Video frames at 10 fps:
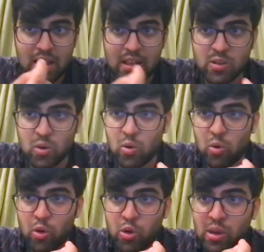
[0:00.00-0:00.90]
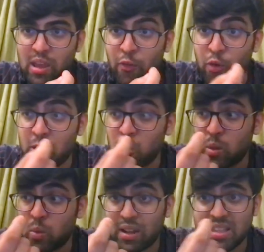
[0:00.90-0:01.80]
So if you can do the
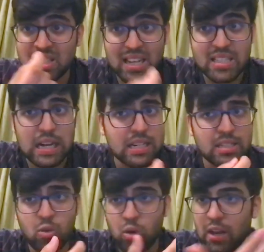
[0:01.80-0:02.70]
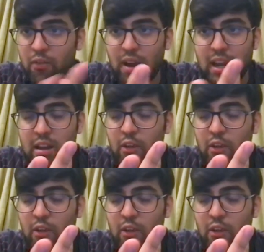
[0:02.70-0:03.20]
work in 6 hours, totally fine.